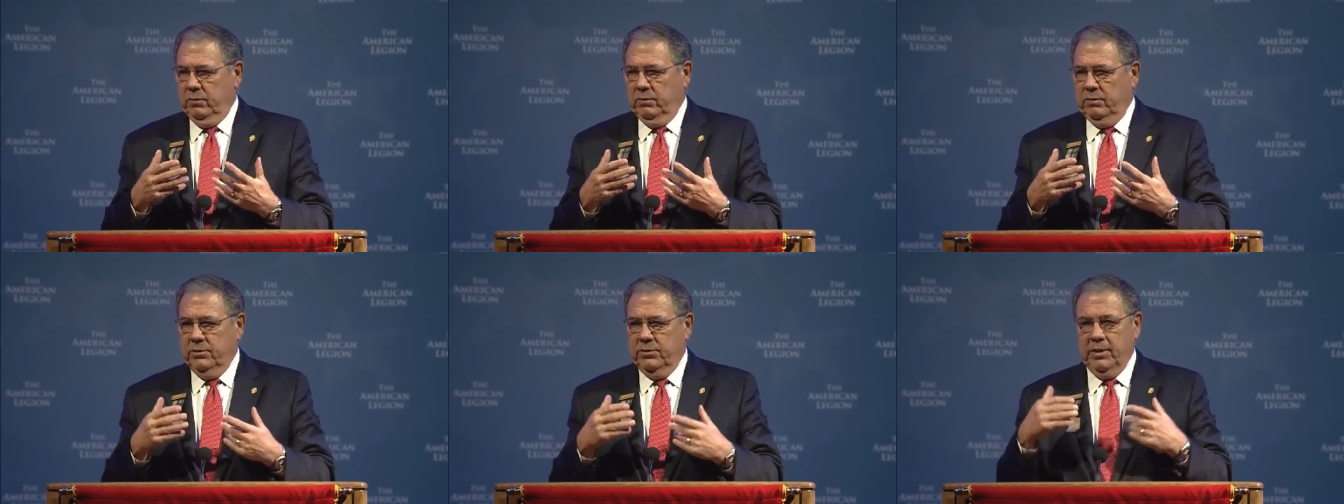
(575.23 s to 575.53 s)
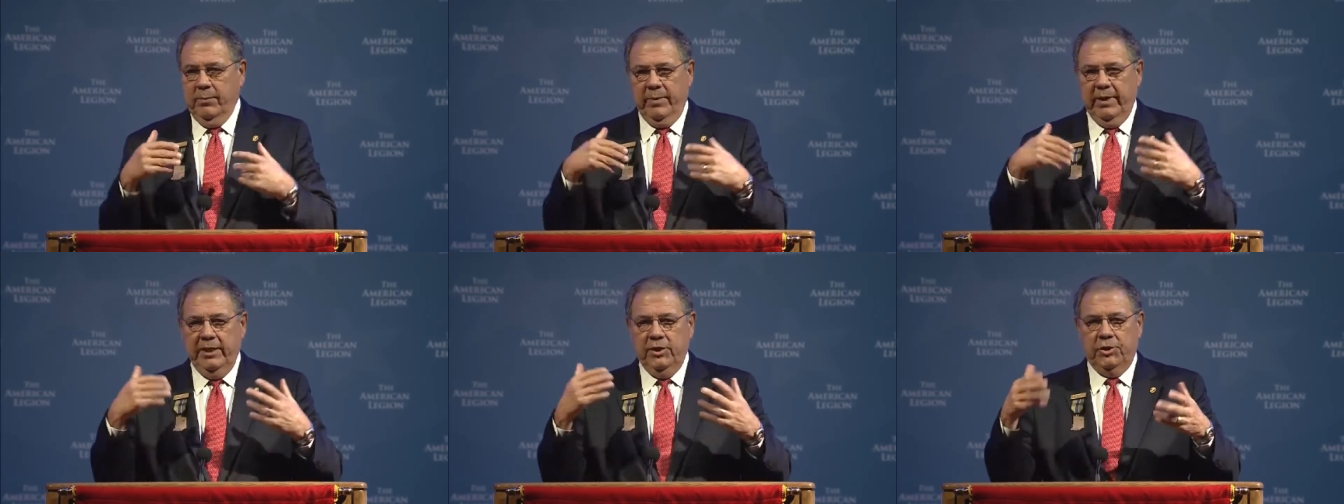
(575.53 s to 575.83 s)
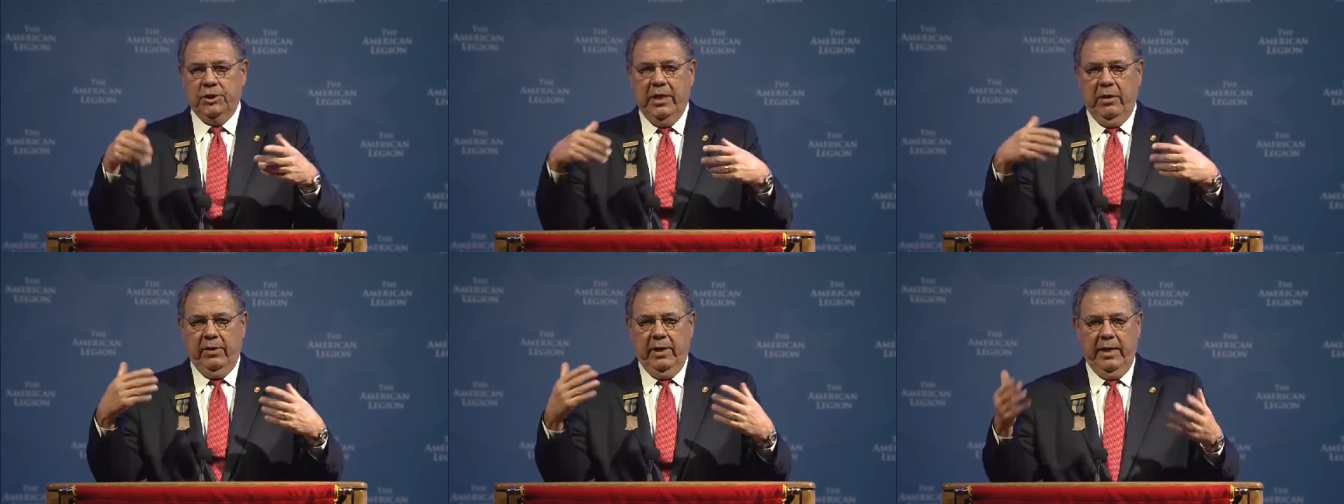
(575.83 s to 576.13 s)
Somebody
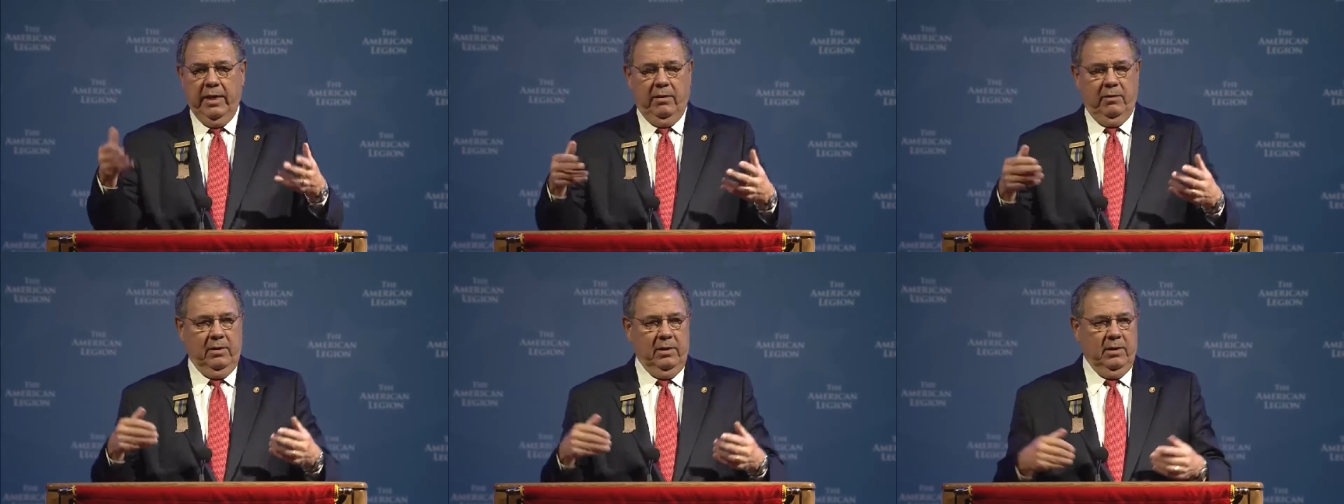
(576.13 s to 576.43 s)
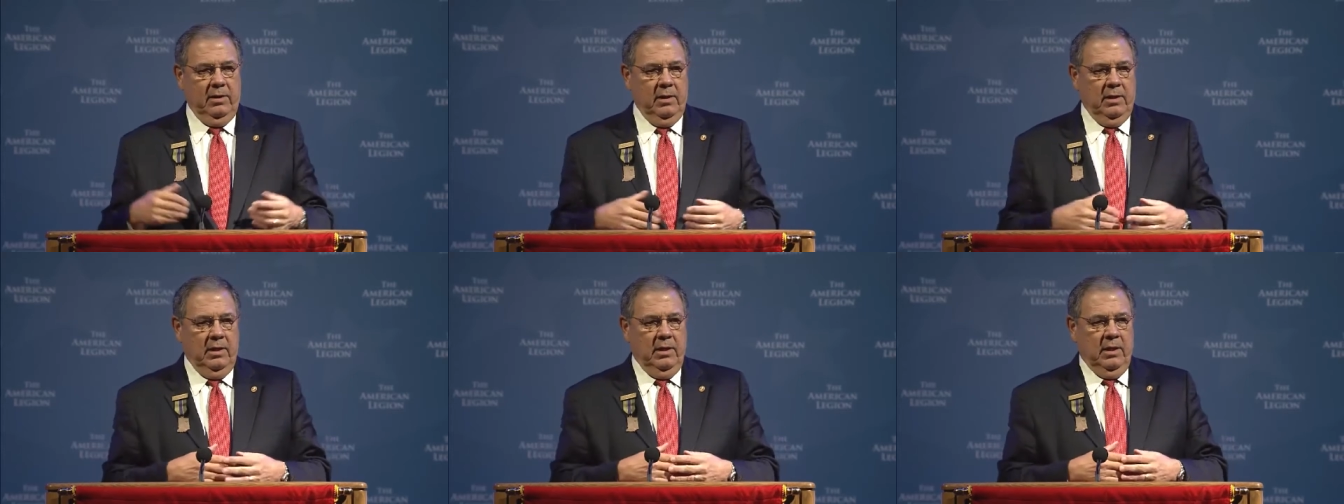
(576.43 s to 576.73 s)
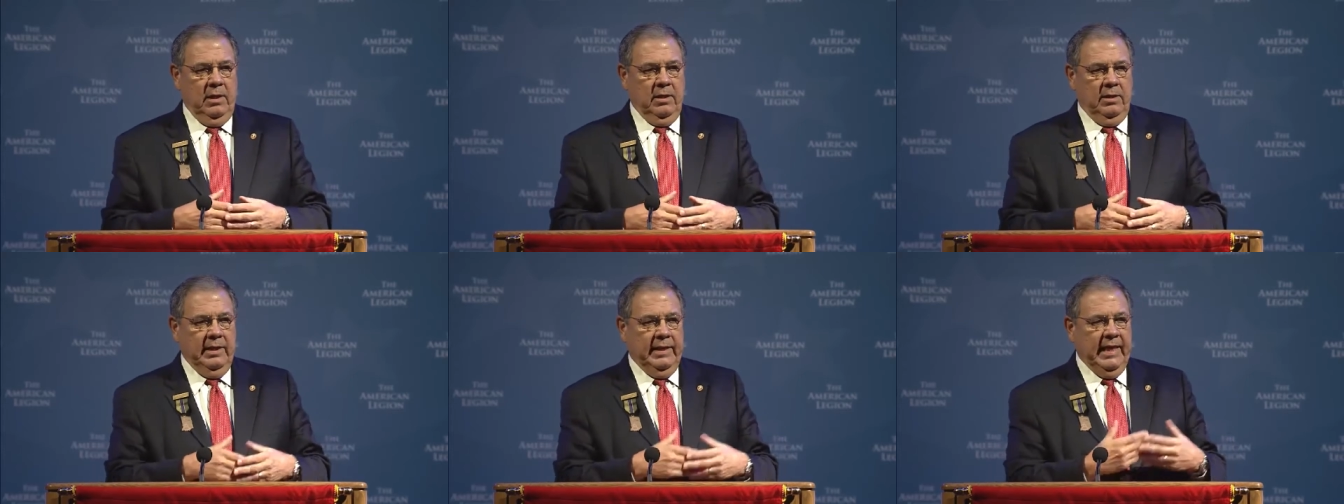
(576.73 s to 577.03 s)
shout it out.
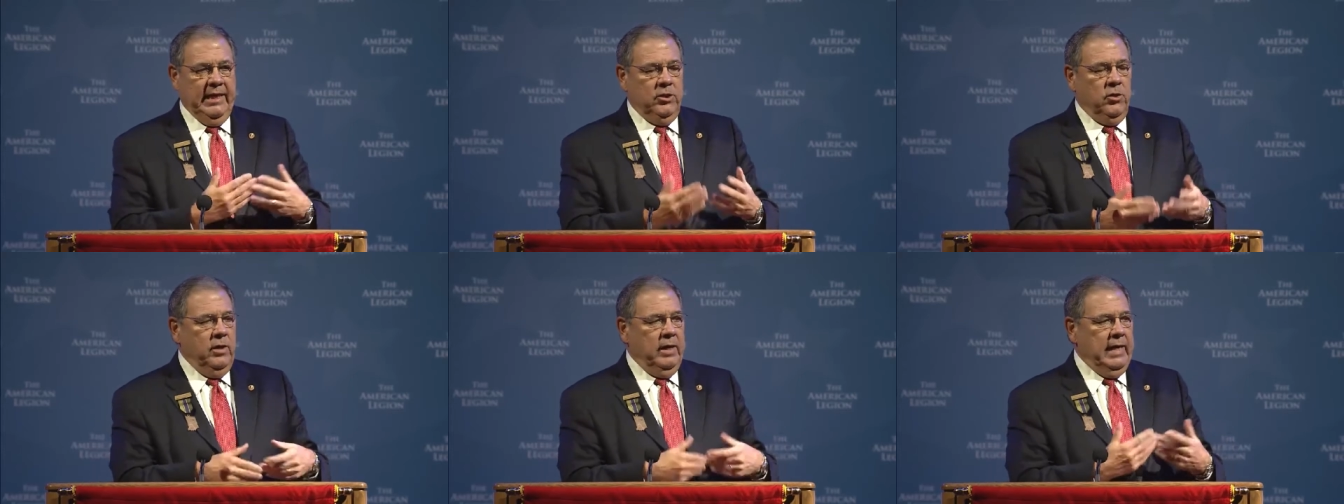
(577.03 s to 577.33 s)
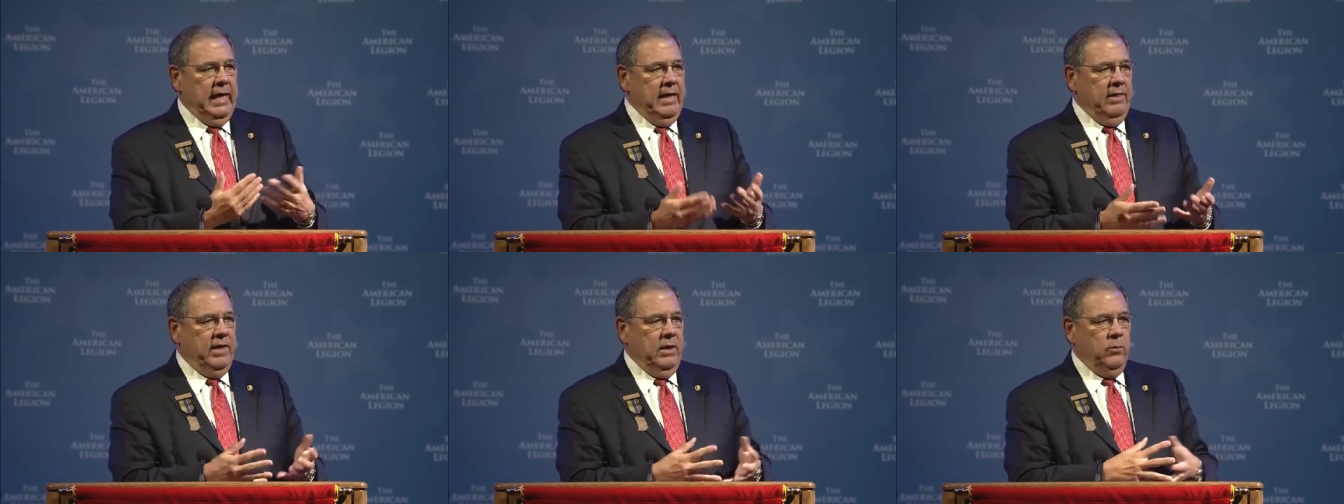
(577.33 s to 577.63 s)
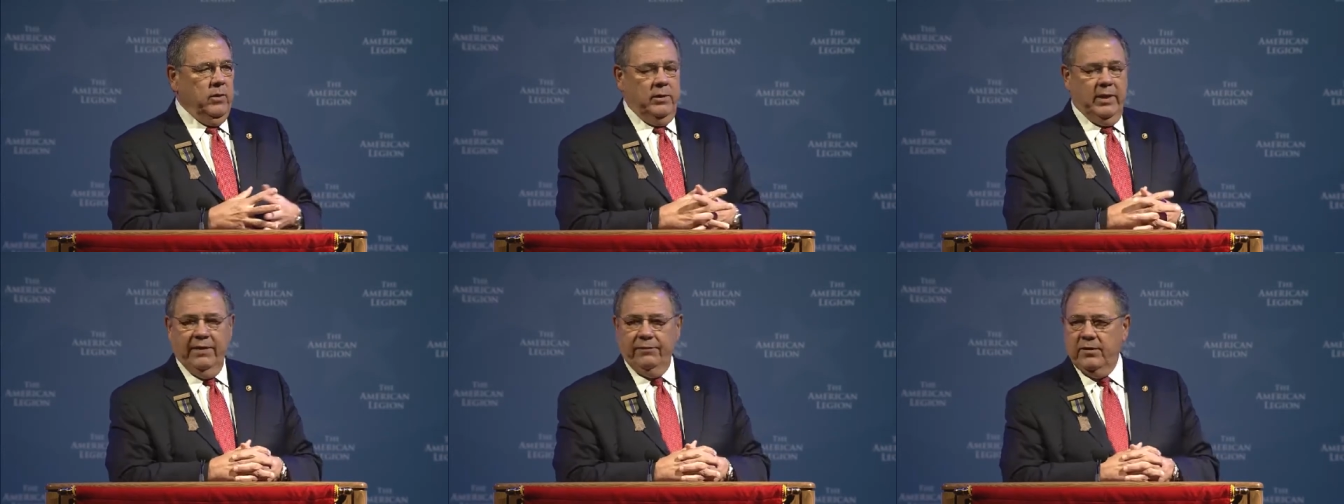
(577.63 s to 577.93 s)
To get good at anything,
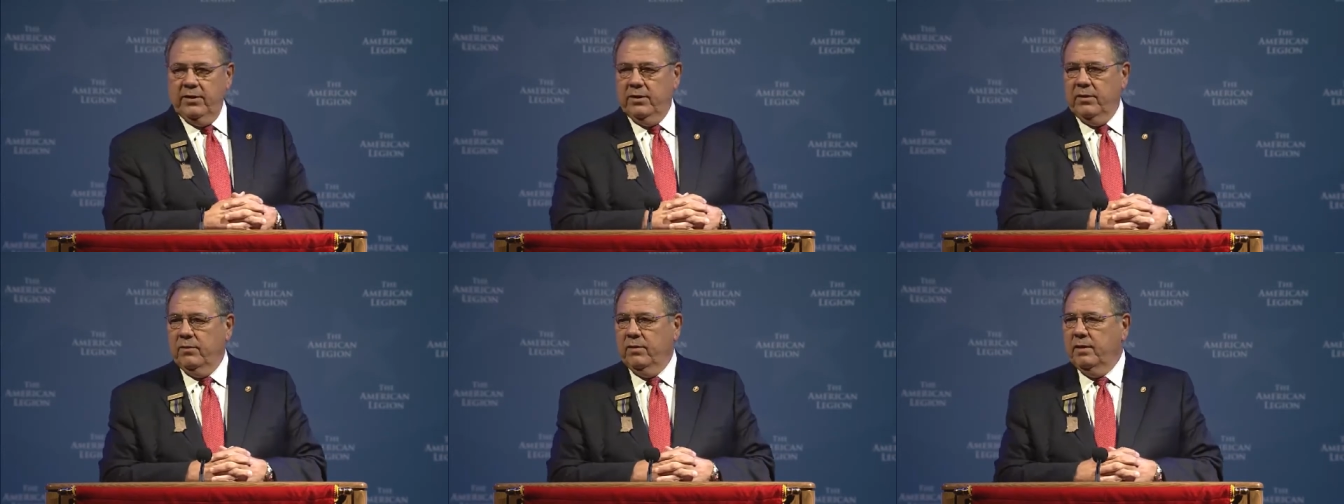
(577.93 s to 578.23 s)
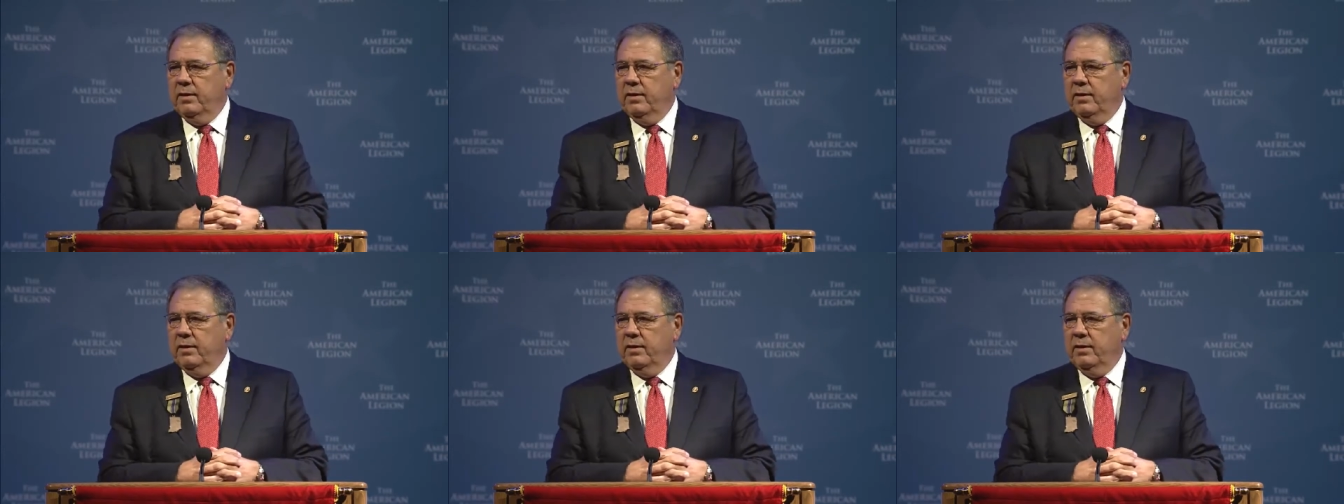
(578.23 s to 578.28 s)
what do you have to do?